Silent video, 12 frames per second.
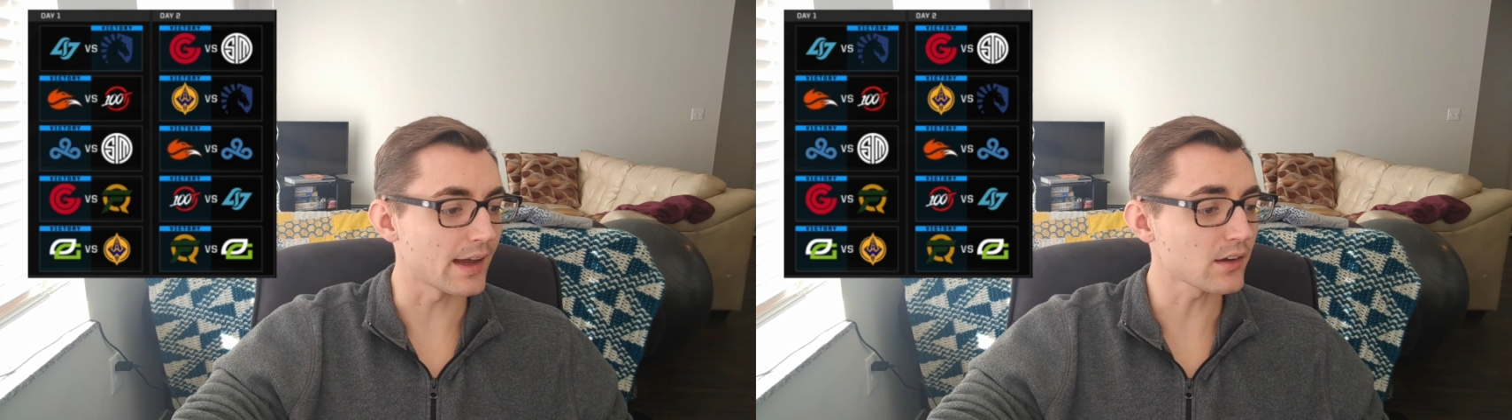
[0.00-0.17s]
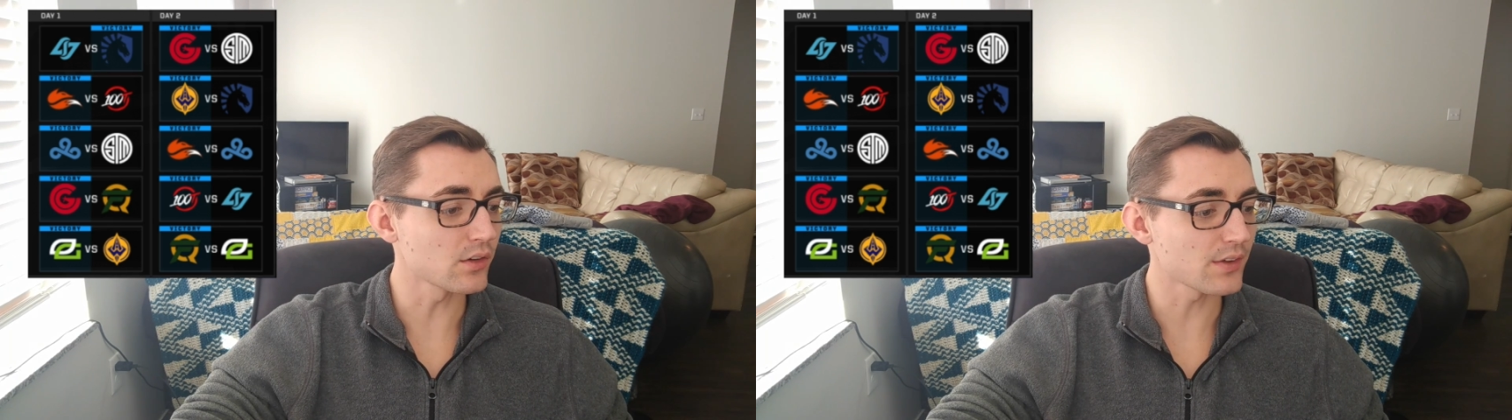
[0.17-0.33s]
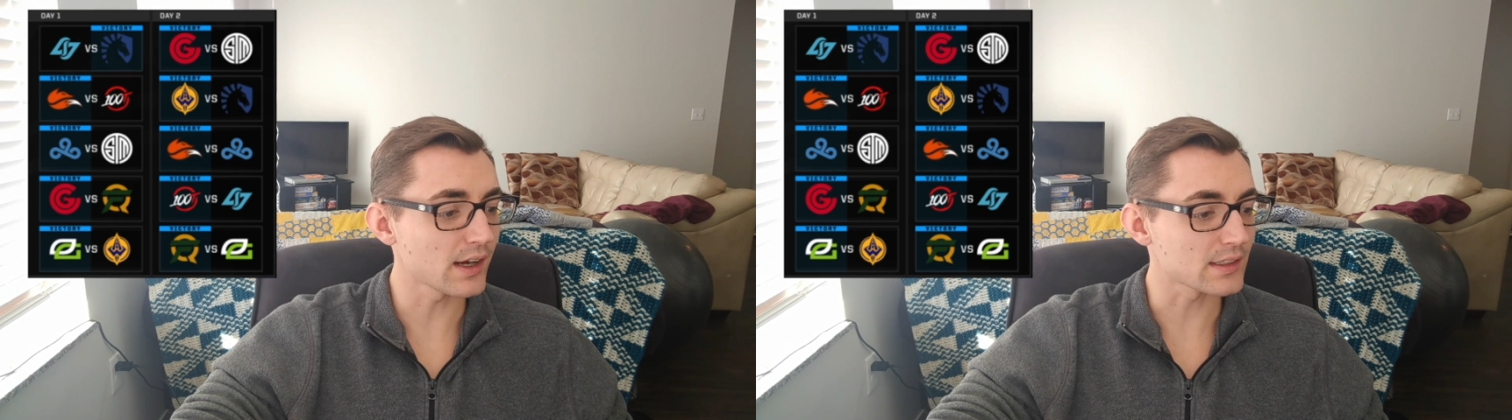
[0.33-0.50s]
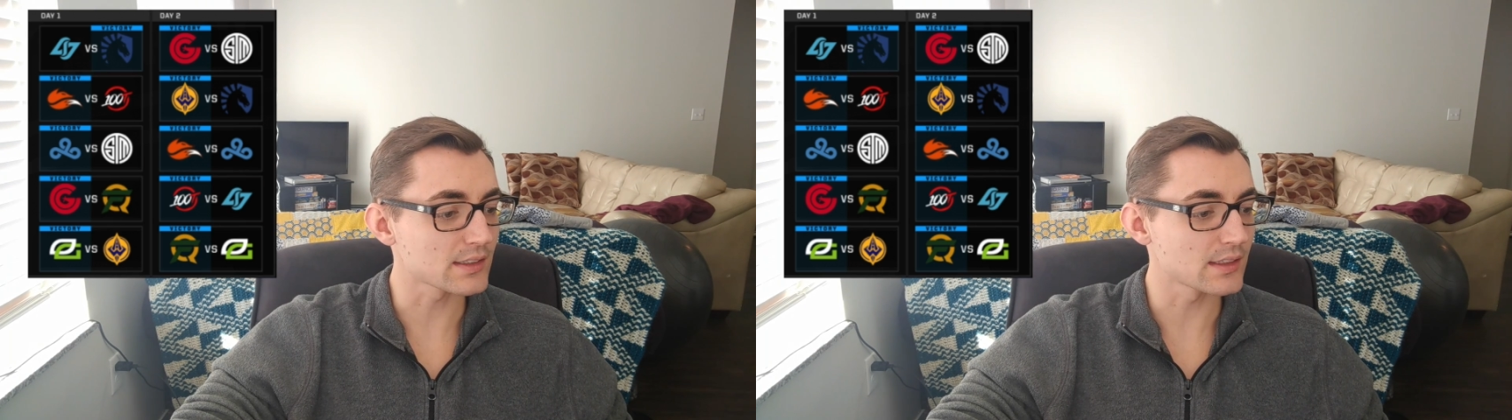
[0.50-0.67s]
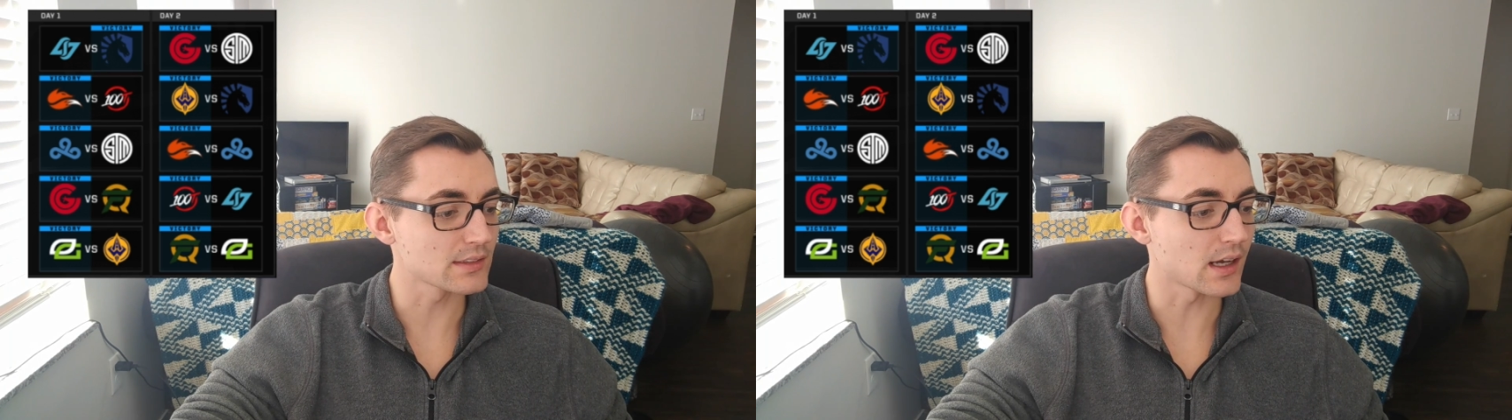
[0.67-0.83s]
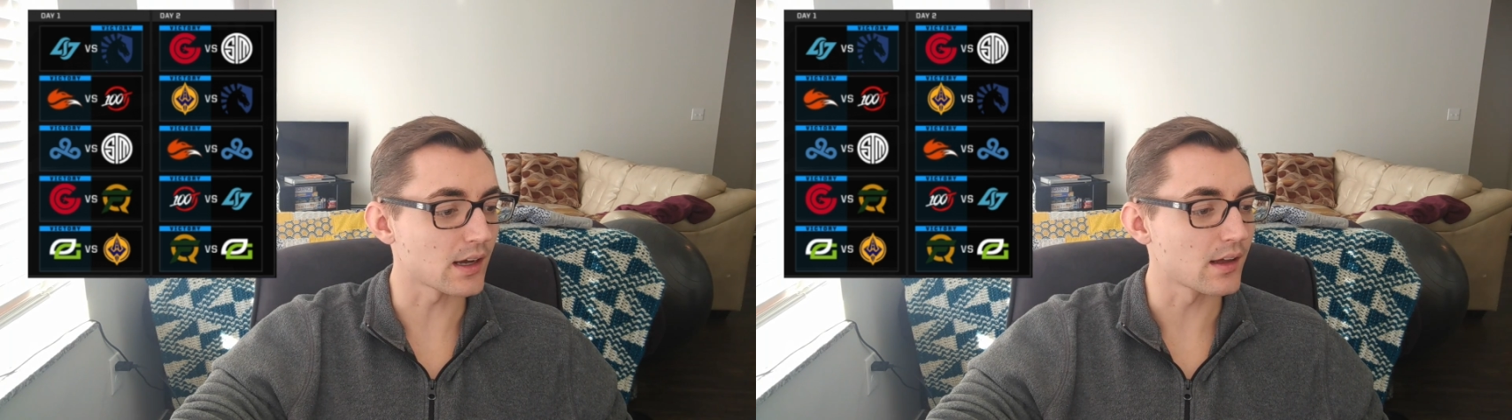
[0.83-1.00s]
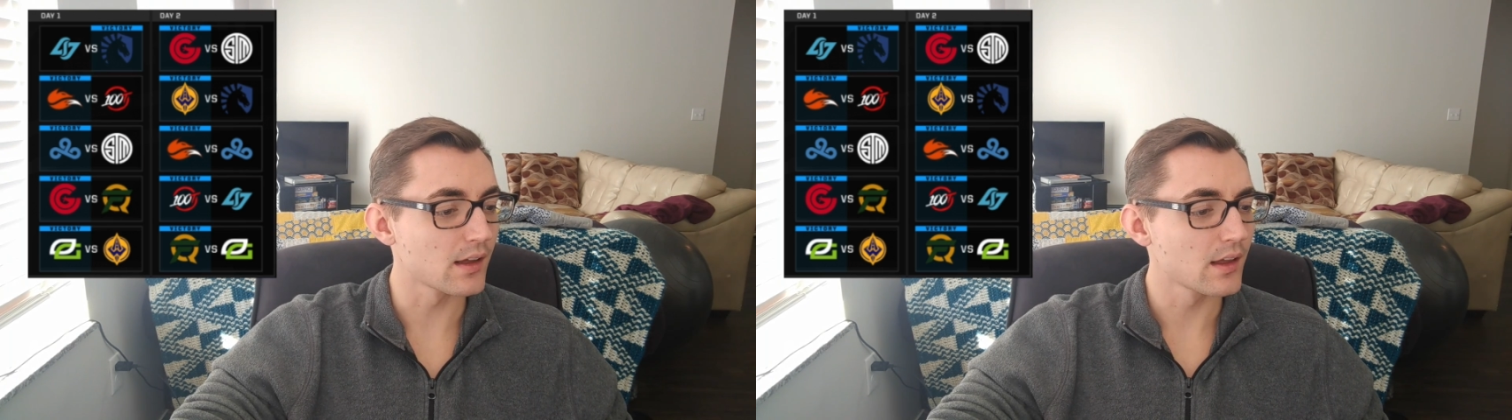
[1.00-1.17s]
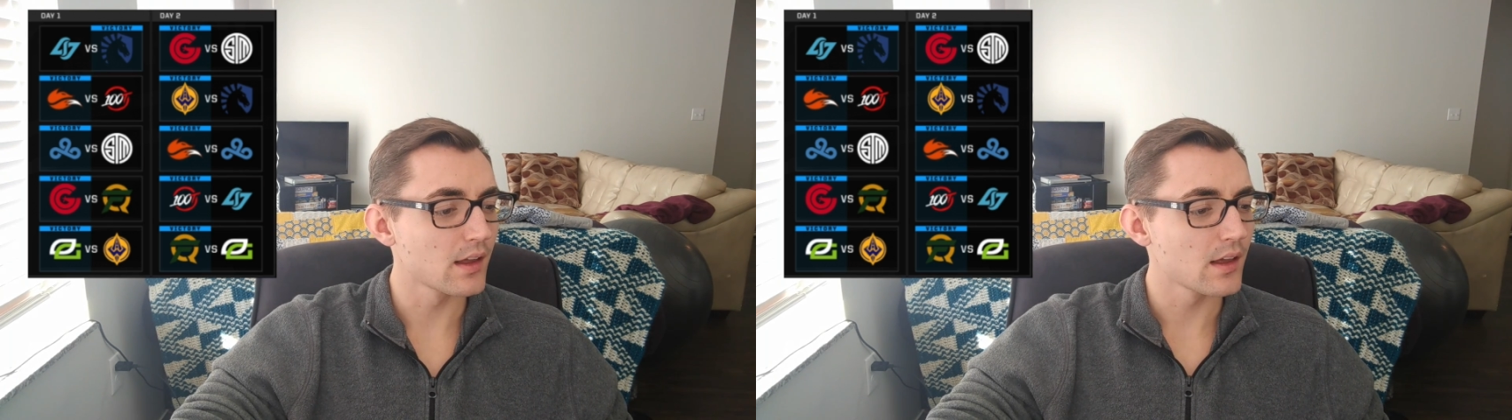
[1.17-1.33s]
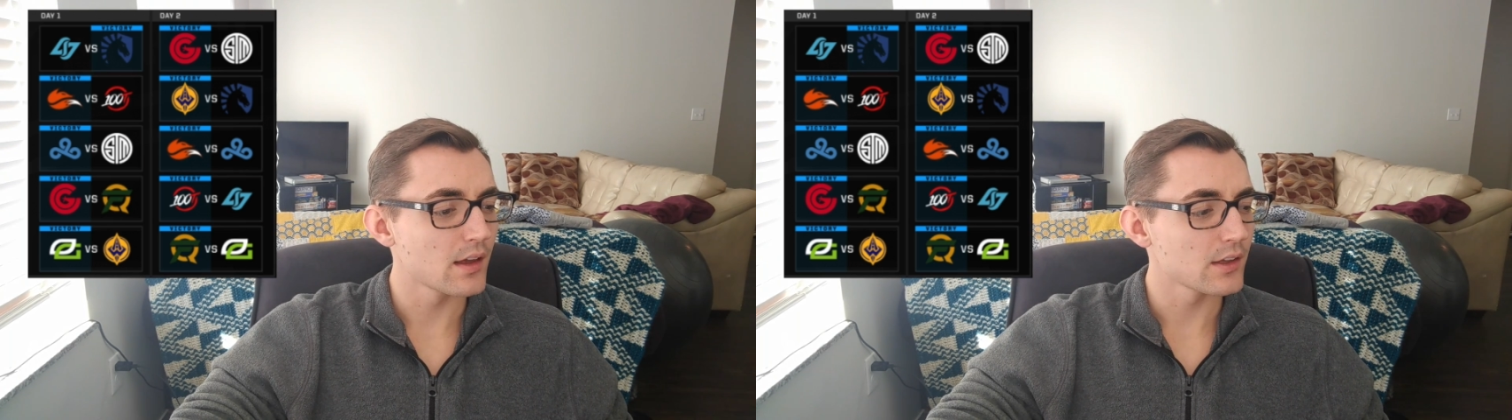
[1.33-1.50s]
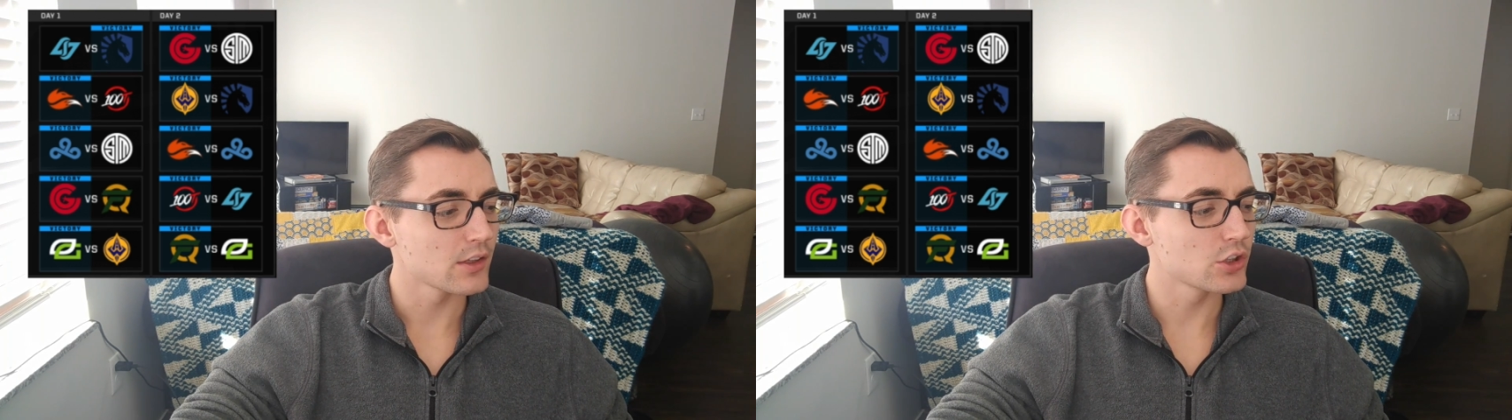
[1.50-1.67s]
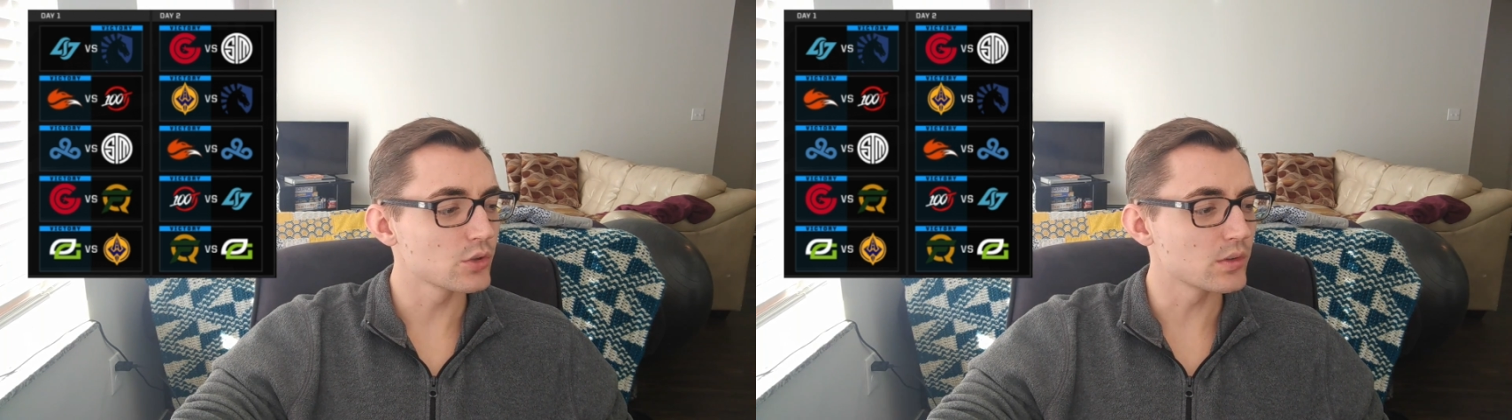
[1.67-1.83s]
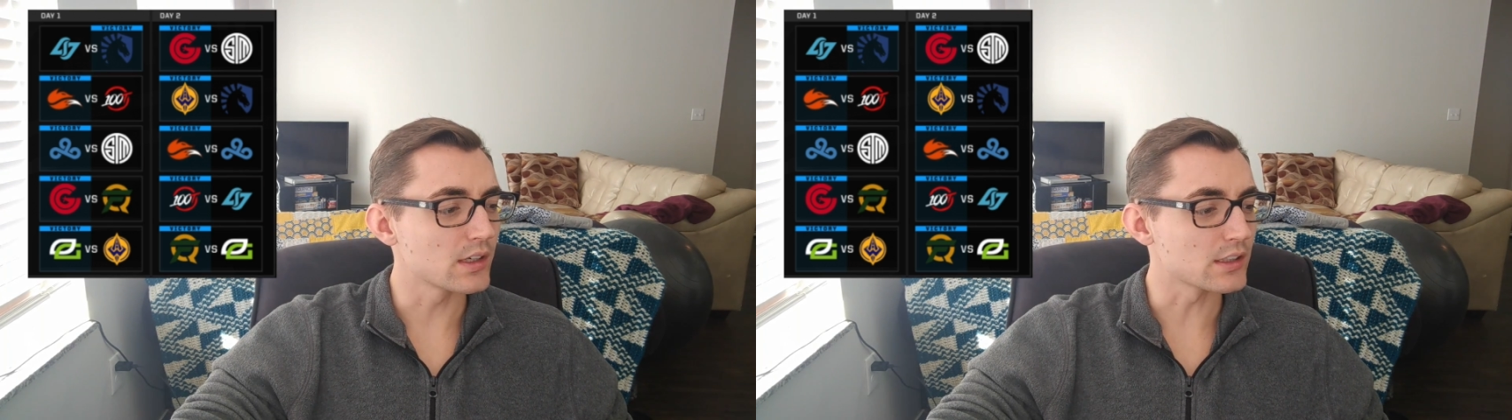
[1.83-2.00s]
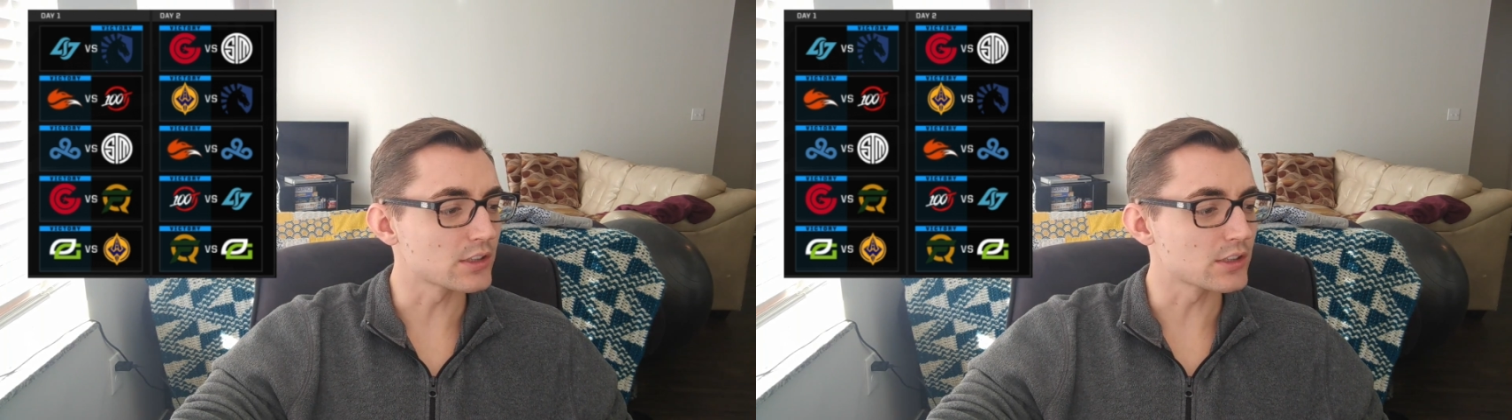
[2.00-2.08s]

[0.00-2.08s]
Echo Fox has a. You would